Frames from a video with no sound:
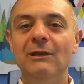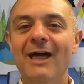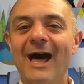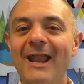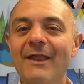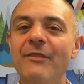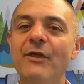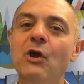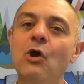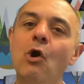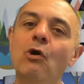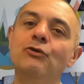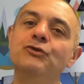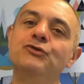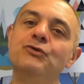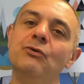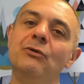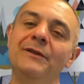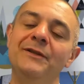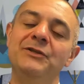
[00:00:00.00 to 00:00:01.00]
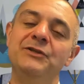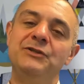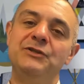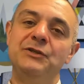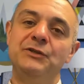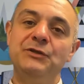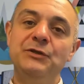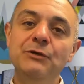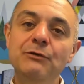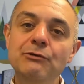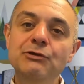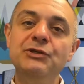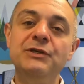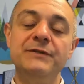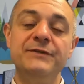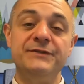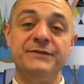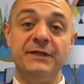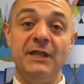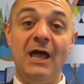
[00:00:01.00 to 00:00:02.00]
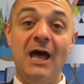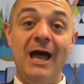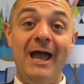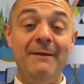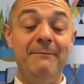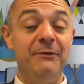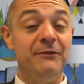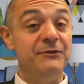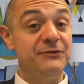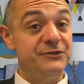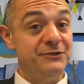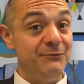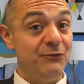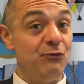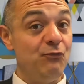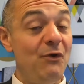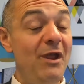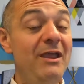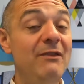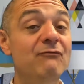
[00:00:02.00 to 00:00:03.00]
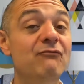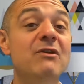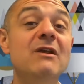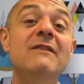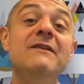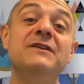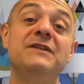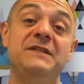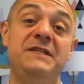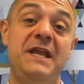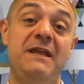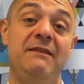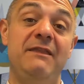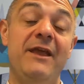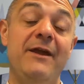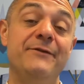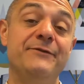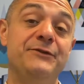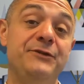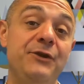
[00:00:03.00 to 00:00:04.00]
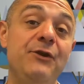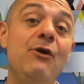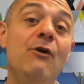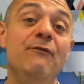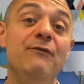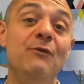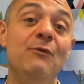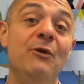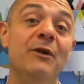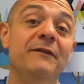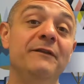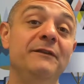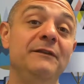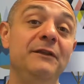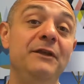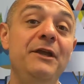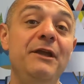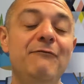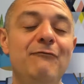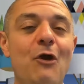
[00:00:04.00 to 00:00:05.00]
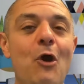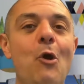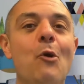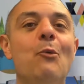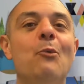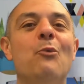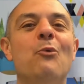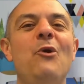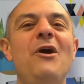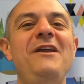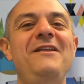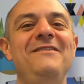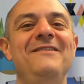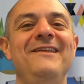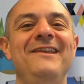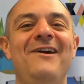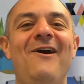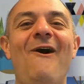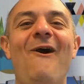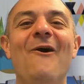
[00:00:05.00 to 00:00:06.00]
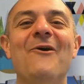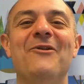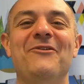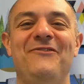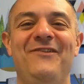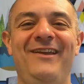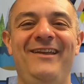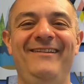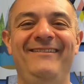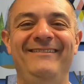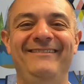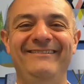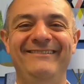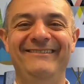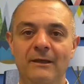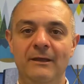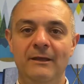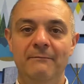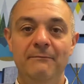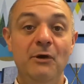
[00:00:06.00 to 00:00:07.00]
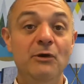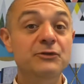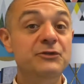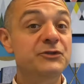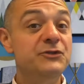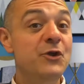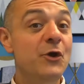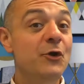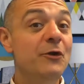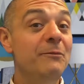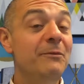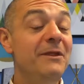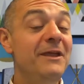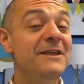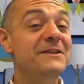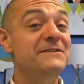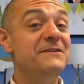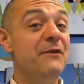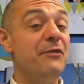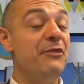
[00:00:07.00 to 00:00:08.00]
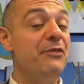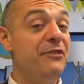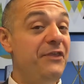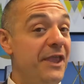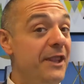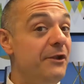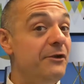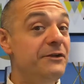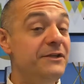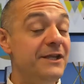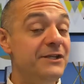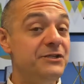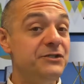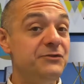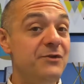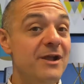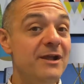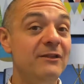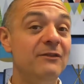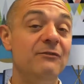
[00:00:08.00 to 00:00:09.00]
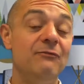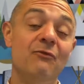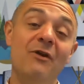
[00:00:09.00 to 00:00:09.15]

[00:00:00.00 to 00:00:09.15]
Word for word: lot of the cultural institutions lie, but there's some great real estate there too if you wanted to live right in the heart of it. Most notably is the Theater District,